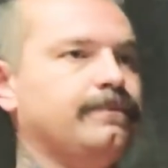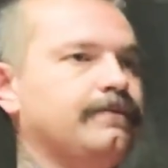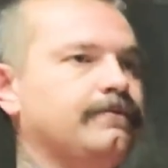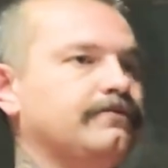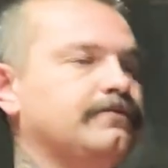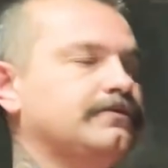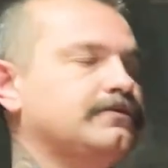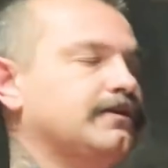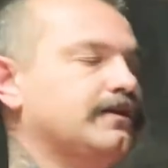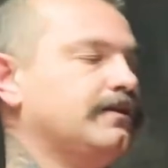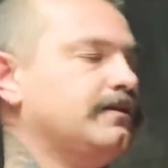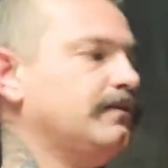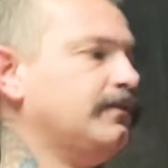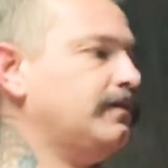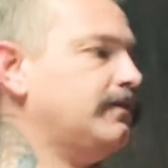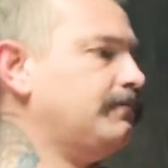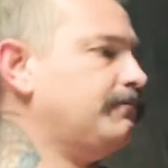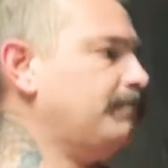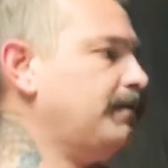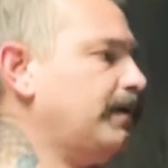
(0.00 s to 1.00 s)

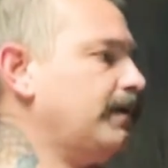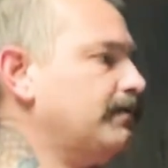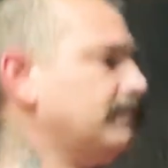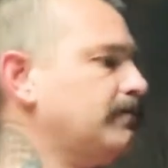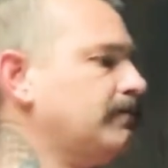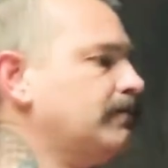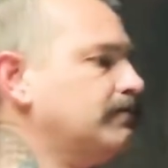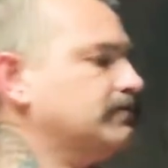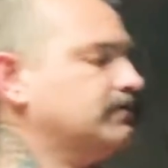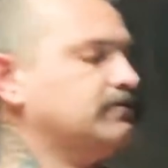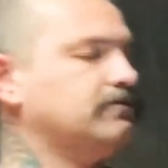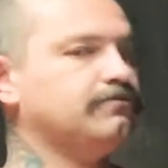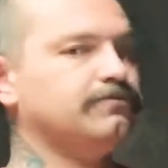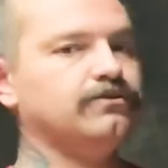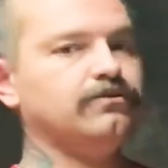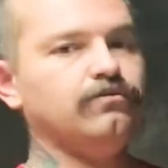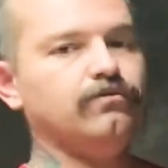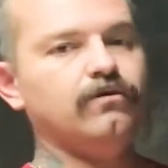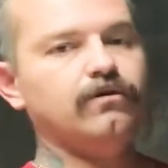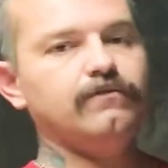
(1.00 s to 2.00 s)
Reticulated python, super
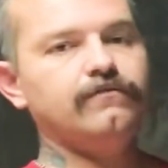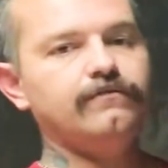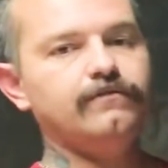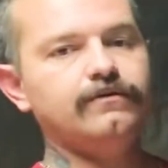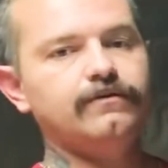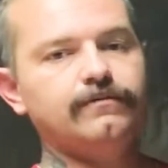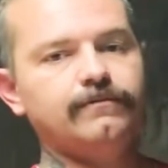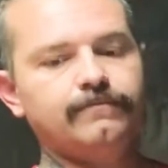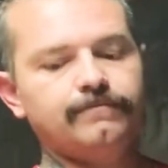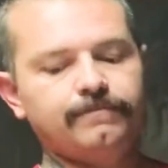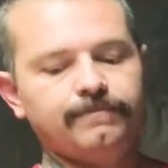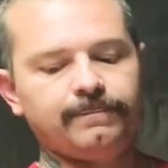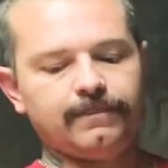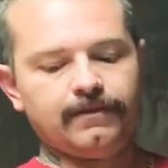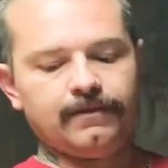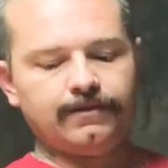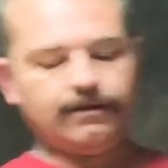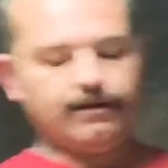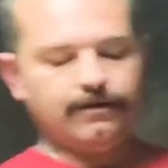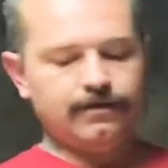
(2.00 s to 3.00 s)
dwarf.
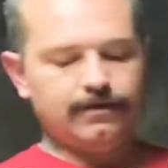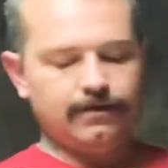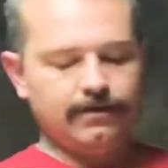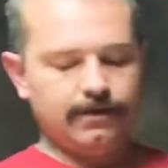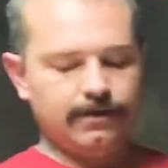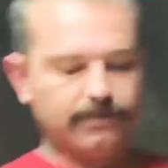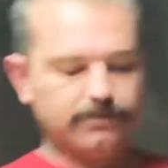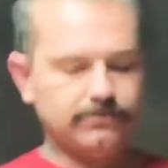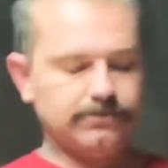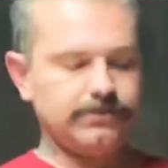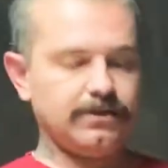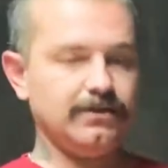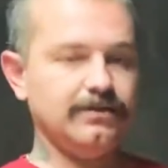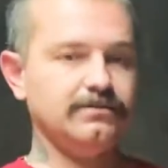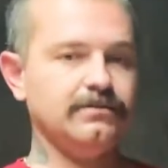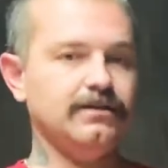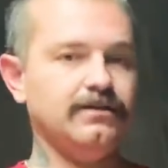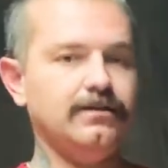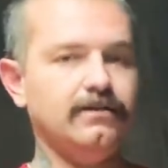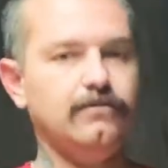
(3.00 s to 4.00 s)
And she
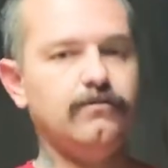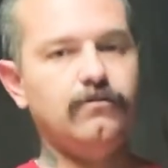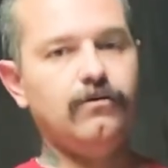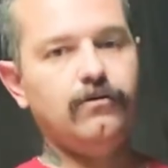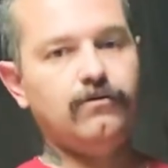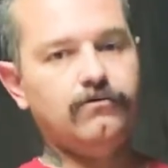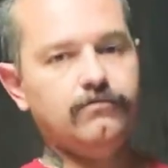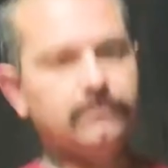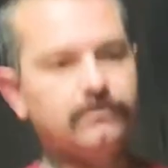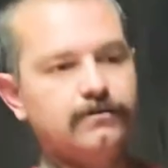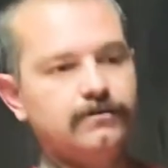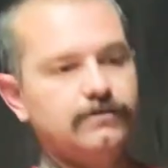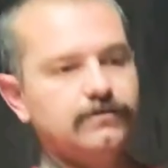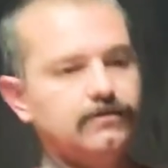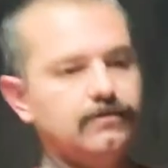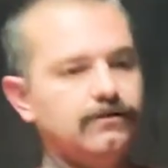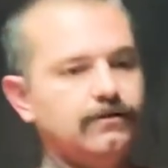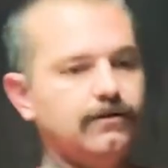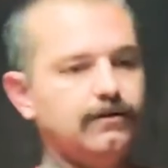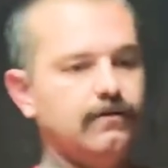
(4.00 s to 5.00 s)
is a year old.
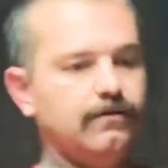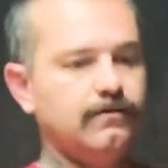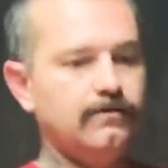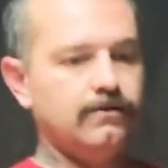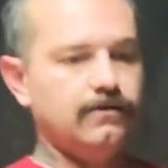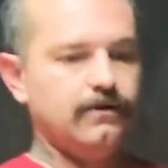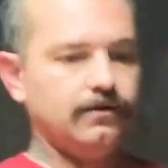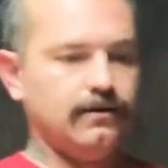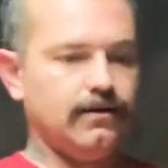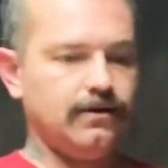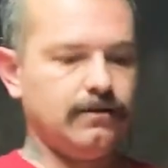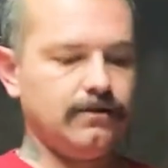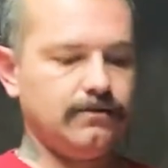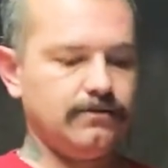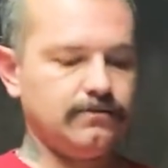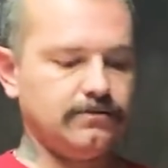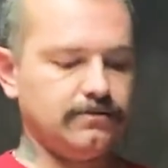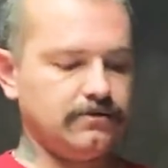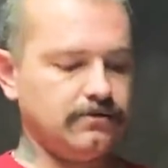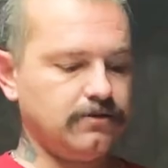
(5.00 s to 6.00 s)
And
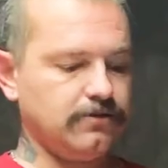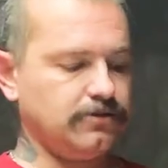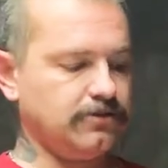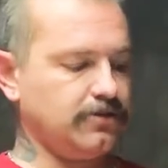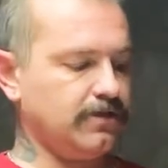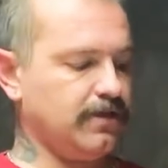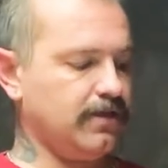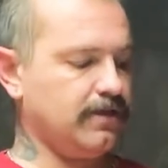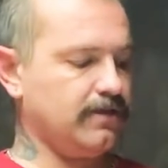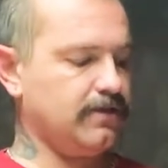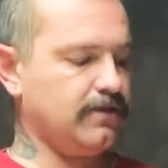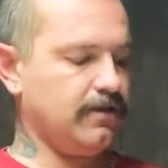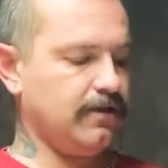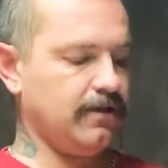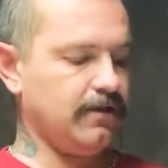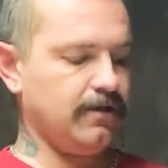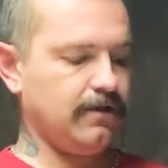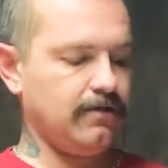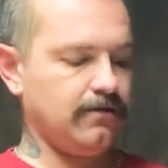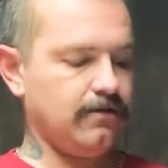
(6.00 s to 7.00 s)
this is her shed,
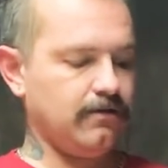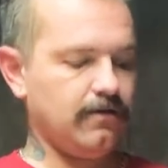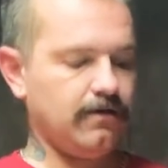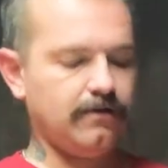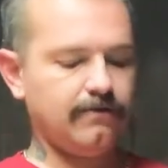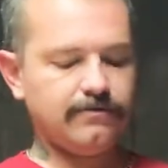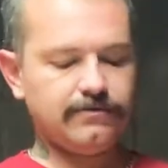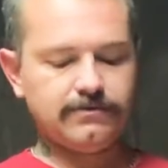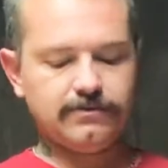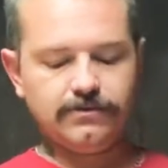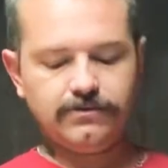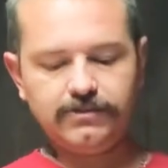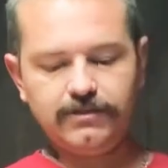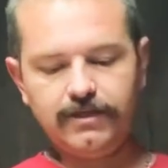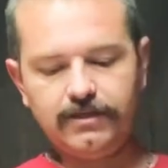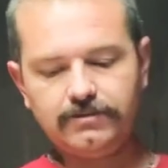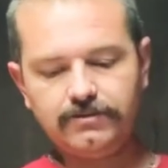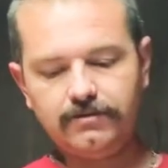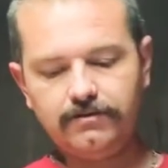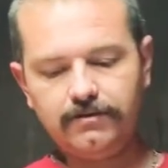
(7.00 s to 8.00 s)
okay? Obviously
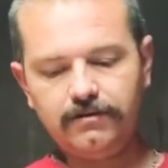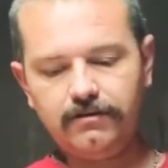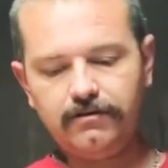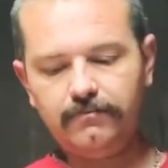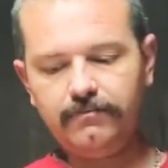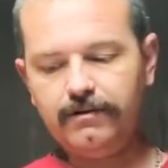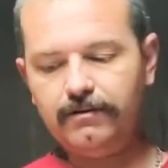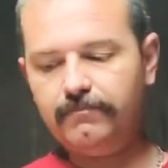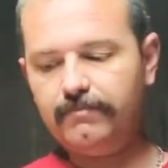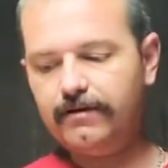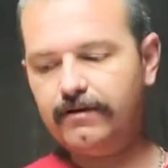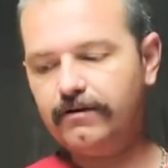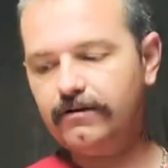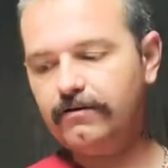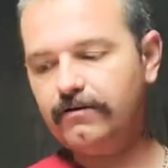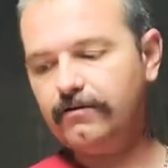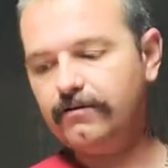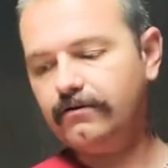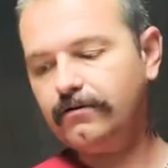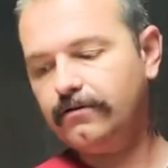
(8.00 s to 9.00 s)
sheds are a little bit
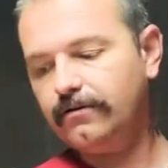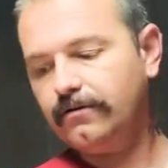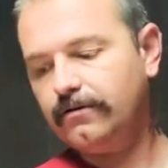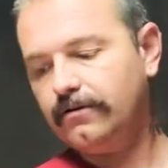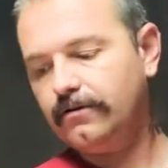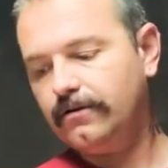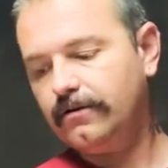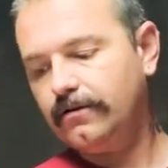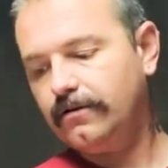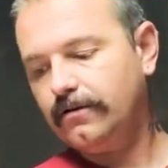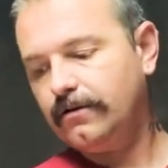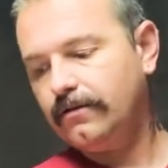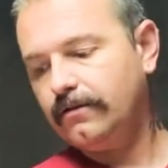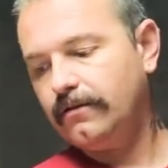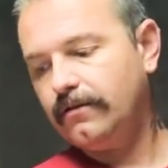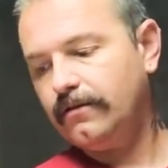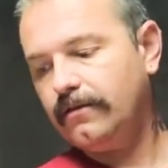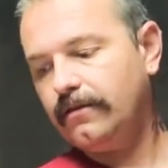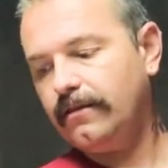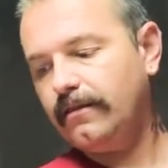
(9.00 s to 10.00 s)
bigger
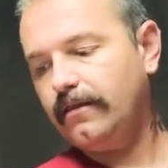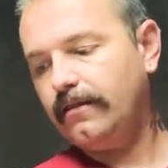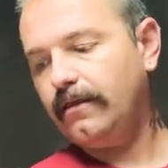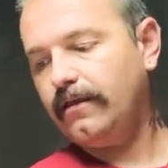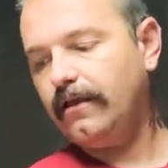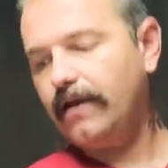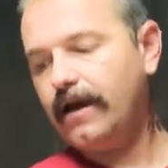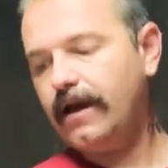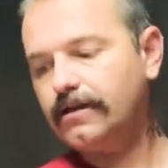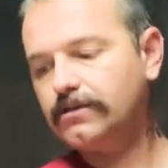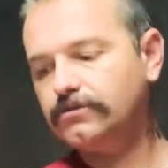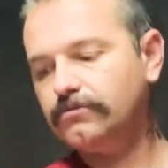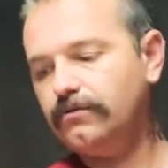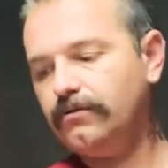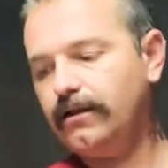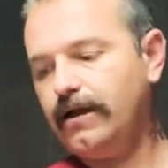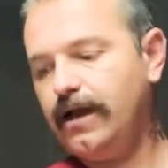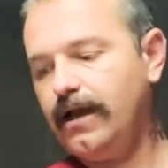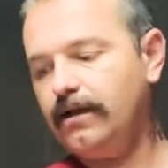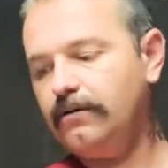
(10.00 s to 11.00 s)
than the
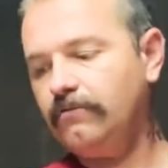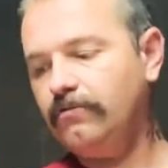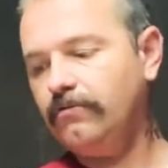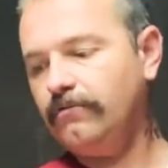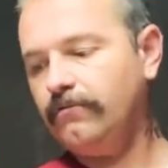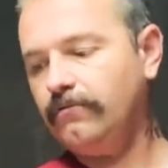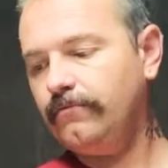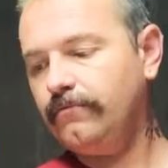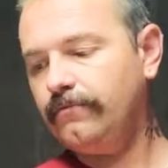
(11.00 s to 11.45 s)
actual animal.